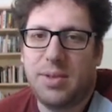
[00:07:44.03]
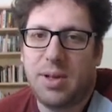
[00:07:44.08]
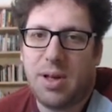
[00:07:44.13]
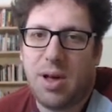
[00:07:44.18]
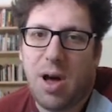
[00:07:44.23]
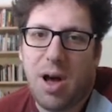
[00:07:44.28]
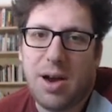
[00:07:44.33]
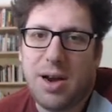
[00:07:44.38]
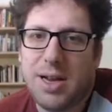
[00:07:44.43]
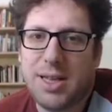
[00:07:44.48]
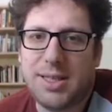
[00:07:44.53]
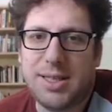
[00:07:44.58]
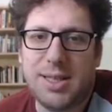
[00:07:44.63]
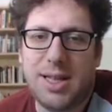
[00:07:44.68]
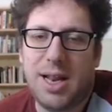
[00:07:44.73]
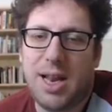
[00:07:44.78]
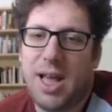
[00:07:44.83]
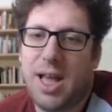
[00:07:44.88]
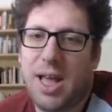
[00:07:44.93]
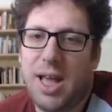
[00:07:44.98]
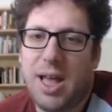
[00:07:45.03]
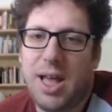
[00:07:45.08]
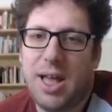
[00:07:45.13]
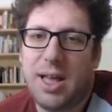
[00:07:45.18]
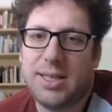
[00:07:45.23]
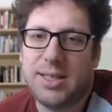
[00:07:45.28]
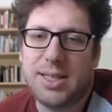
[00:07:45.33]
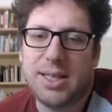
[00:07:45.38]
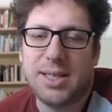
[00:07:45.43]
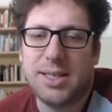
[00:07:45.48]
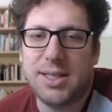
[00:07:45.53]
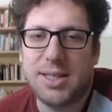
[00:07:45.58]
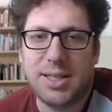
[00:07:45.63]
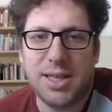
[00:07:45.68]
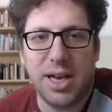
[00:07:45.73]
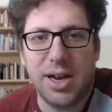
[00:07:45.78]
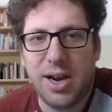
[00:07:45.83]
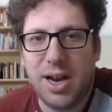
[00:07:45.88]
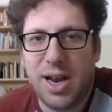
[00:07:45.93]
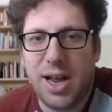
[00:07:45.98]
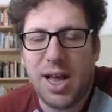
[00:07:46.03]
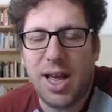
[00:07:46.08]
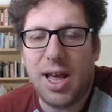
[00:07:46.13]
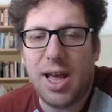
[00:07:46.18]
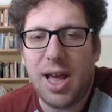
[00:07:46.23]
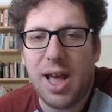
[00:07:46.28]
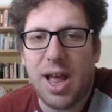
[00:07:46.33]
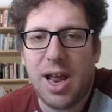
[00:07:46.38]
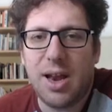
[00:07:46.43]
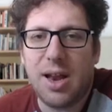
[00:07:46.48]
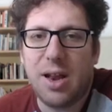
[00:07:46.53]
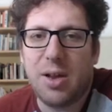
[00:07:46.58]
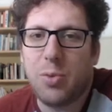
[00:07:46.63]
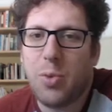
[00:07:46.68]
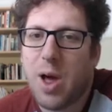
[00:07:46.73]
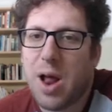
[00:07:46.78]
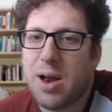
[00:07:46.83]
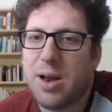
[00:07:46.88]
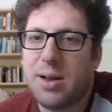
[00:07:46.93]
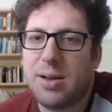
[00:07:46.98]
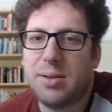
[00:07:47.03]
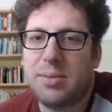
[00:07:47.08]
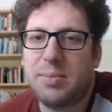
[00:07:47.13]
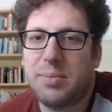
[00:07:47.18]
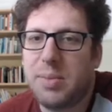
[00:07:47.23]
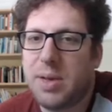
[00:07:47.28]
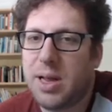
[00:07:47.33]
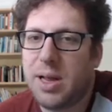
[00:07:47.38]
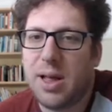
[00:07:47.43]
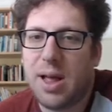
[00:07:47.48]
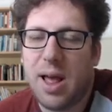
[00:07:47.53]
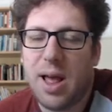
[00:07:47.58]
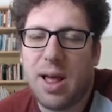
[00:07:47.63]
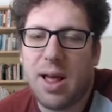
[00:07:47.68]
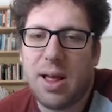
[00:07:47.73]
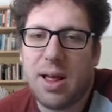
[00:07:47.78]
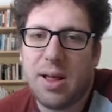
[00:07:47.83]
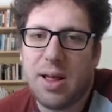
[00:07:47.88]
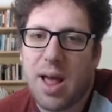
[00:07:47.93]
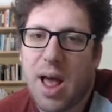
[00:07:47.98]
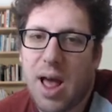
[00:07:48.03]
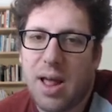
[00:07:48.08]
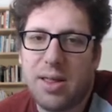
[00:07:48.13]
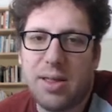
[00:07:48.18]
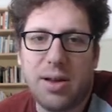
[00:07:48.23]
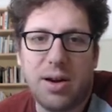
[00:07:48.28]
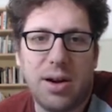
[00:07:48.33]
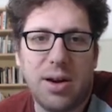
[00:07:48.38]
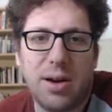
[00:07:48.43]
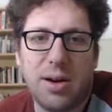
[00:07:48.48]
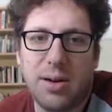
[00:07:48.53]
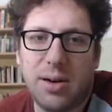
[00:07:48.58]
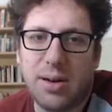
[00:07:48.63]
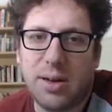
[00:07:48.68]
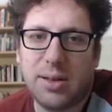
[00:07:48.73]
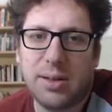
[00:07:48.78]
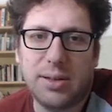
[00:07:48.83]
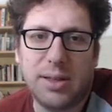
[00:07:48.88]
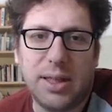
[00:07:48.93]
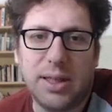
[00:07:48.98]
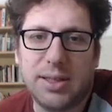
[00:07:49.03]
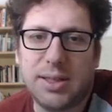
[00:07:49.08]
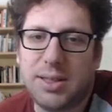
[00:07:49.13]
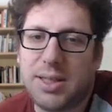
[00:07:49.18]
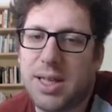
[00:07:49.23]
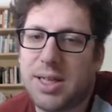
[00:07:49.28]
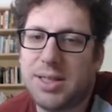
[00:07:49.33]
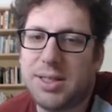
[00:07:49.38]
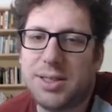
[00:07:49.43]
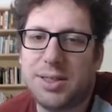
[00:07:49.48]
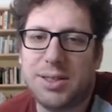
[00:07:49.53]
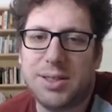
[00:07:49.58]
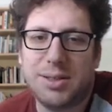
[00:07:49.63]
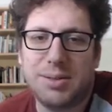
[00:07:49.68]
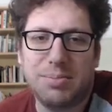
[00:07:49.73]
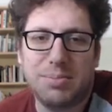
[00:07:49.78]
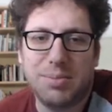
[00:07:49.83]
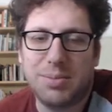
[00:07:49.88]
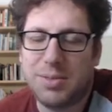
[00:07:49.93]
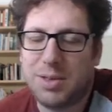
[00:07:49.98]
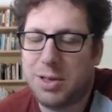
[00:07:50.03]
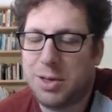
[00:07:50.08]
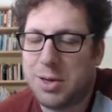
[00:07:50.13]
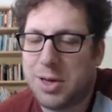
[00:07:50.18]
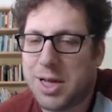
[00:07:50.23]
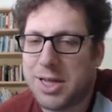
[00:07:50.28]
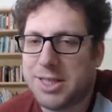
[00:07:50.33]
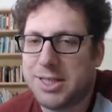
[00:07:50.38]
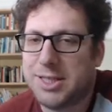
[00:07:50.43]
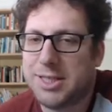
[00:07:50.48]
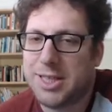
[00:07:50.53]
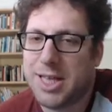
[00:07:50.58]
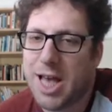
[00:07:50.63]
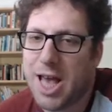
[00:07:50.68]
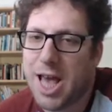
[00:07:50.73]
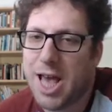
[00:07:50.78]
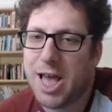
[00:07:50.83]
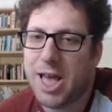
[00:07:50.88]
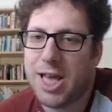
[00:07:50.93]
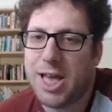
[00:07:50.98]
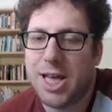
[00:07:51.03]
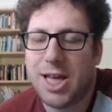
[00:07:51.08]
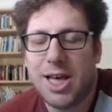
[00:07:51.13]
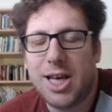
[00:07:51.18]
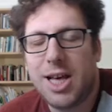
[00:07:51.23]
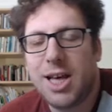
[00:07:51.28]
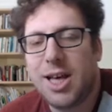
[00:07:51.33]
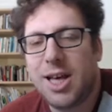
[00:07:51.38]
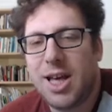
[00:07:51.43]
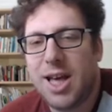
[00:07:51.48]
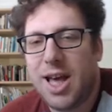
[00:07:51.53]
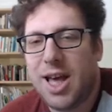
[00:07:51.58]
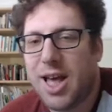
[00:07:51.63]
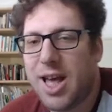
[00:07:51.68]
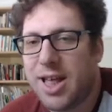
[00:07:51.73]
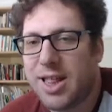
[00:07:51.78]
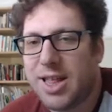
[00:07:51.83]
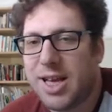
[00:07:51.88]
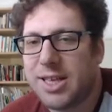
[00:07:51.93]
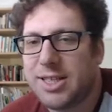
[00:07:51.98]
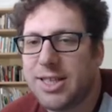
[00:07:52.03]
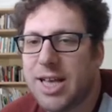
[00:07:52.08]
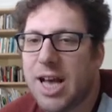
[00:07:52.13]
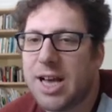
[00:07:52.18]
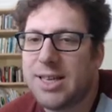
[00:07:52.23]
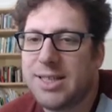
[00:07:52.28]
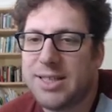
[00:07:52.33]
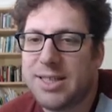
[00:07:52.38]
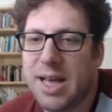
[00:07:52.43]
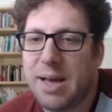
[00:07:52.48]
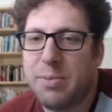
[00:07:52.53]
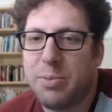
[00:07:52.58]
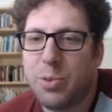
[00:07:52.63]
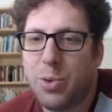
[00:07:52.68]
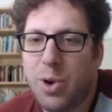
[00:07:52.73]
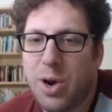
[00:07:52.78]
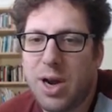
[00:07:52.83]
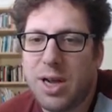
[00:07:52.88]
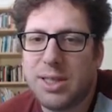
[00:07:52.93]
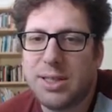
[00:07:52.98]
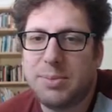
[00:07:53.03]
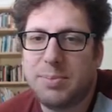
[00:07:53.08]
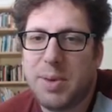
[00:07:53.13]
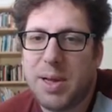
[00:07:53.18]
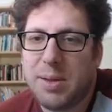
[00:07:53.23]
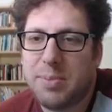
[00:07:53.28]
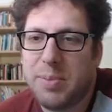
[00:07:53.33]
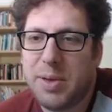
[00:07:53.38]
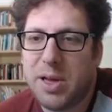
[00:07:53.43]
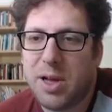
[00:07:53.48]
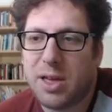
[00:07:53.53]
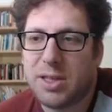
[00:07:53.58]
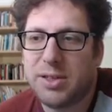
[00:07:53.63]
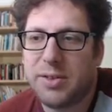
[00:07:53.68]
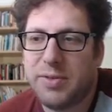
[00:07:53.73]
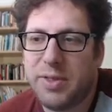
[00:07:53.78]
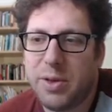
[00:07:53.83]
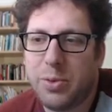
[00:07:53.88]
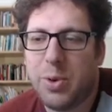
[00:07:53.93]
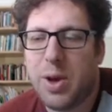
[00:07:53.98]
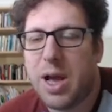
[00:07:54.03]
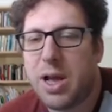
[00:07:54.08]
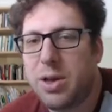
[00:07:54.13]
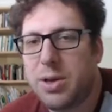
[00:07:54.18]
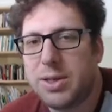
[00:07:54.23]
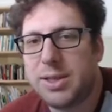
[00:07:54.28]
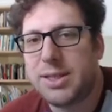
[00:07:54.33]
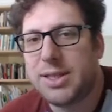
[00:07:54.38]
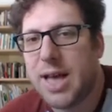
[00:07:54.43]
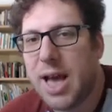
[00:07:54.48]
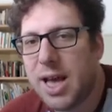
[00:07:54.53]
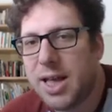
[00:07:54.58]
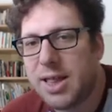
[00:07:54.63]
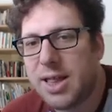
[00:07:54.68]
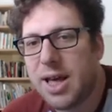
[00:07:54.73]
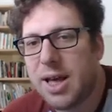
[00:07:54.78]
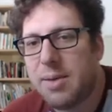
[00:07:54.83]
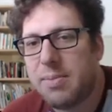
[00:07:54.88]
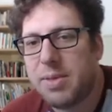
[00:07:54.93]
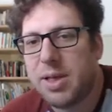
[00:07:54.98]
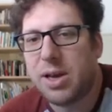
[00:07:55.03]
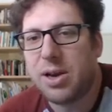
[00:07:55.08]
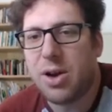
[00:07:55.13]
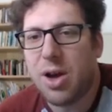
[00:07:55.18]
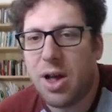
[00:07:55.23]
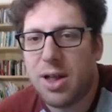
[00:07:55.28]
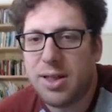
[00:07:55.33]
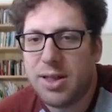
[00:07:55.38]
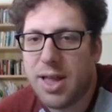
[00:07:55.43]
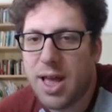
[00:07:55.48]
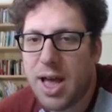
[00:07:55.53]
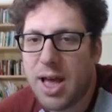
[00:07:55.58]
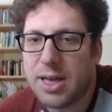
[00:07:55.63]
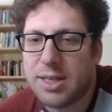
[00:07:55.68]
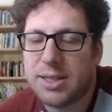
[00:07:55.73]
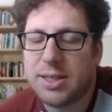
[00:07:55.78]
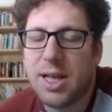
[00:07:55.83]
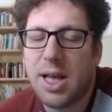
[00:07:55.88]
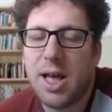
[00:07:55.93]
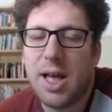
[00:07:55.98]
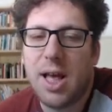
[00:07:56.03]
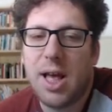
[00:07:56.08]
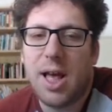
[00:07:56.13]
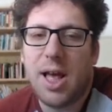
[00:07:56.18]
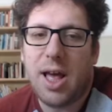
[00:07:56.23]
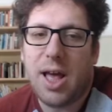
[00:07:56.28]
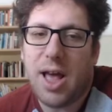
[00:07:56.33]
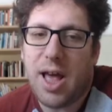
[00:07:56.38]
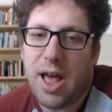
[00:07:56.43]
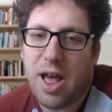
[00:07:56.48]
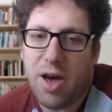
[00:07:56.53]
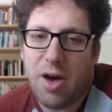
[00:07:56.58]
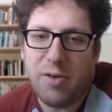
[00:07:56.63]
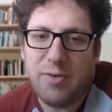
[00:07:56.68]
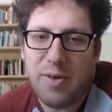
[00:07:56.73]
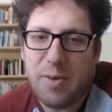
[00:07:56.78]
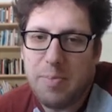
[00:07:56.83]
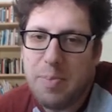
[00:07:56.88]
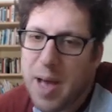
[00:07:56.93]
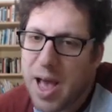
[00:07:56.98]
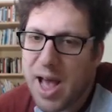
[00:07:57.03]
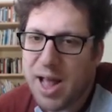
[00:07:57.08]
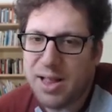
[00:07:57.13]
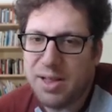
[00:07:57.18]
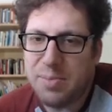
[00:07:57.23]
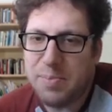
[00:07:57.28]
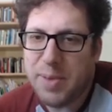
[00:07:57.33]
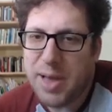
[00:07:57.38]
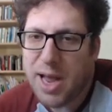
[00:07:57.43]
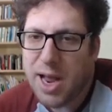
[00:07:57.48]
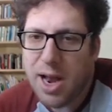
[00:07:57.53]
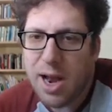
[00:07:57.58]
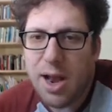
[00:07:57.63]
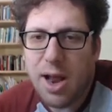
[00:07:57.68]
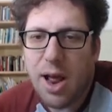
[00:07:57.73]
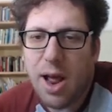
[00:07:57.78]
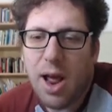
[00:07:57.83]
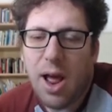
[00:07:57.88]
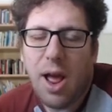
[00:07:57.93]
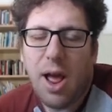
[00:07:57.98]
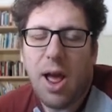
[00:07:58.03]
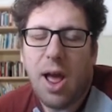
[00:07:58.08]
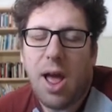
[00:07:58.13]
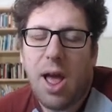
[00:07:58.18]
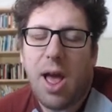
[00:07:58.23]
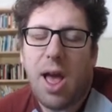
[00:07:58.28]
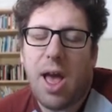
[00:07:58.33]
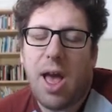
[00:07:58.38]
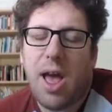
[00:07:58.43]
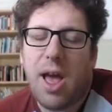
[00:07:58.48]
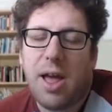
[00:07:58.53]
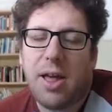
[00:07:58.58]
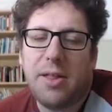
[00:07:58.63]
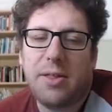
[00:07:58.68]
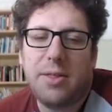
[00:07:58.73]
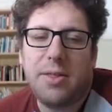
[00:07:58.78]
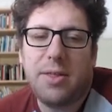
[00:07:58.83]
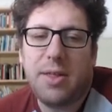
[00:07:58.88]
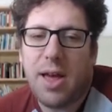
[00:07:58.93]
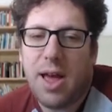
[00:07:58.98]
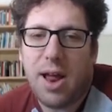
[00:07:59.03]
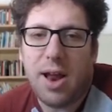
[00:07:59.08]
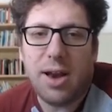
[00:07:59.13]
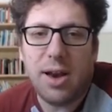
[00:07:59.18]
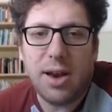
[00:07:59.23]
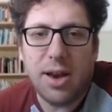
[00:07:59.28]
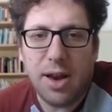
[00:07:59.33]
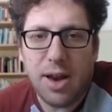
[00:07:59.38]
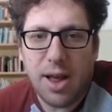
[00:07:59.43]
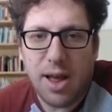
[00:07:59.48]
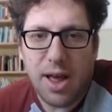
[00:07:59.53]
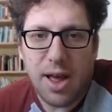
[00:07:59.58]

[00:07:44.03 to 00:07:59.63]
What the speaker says: honestly, sincerely, and in one other instance, you can say the exact same words, but because of the way you say them, the context of a bad meal, and then